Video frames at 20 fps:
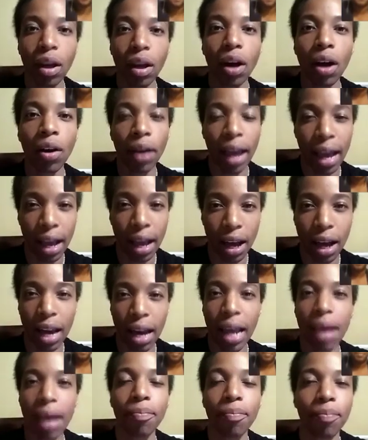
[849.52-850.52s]
Okay, got
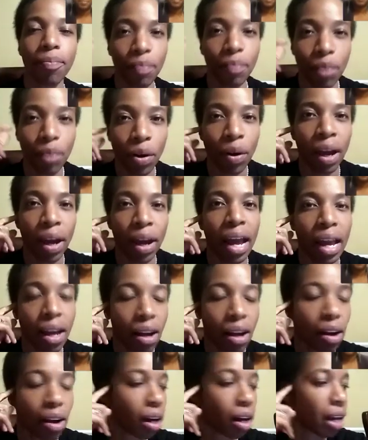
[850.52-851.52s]
it. Okay,
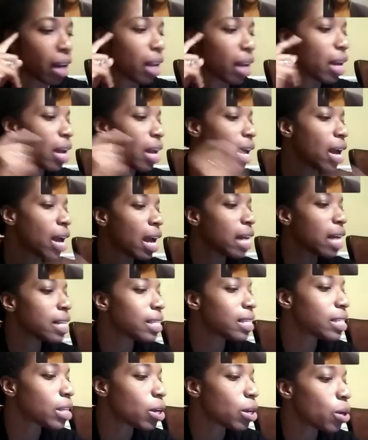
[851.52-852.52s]
got it. And
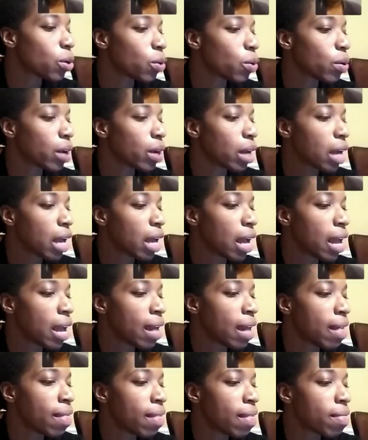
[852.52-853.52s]
so,
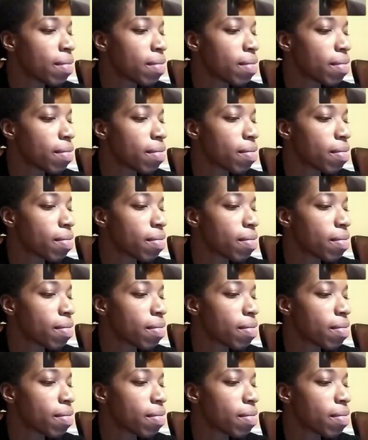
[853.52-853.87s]
in